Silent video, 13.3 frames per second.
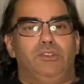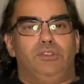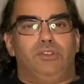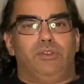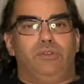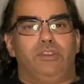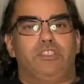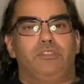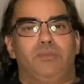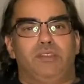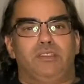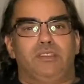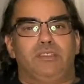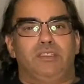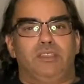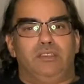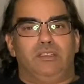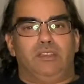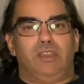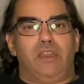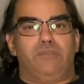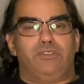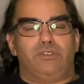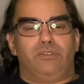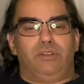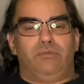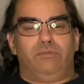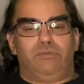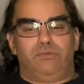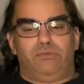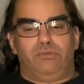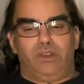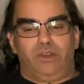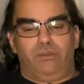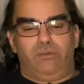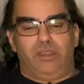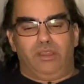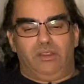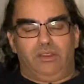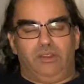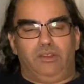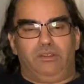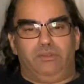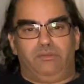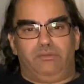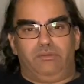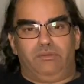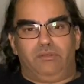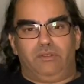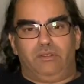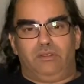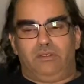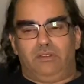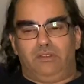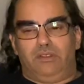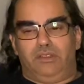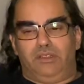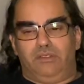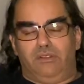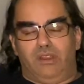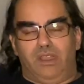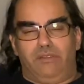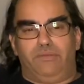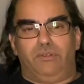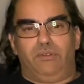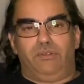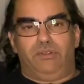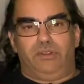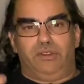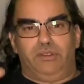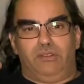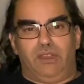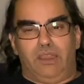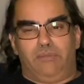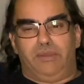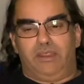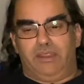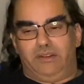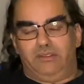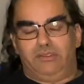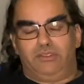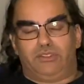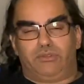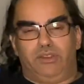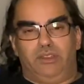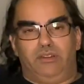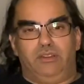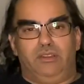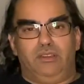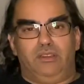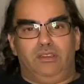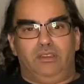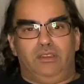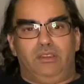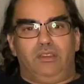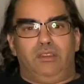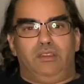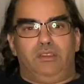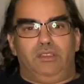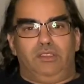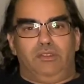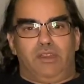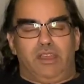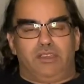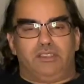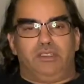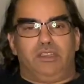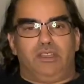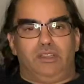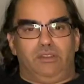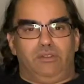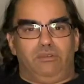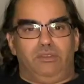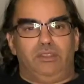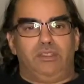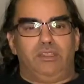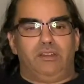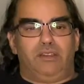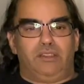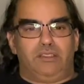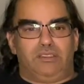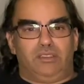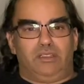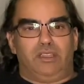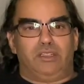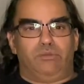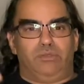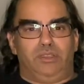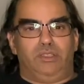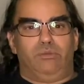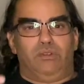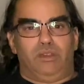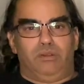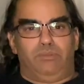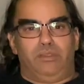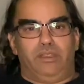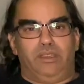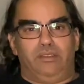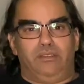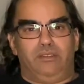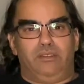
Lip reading: don't expect to see it live stream right away on your iPhone or your iPad screen. You actually got to go in there and select what you want to play.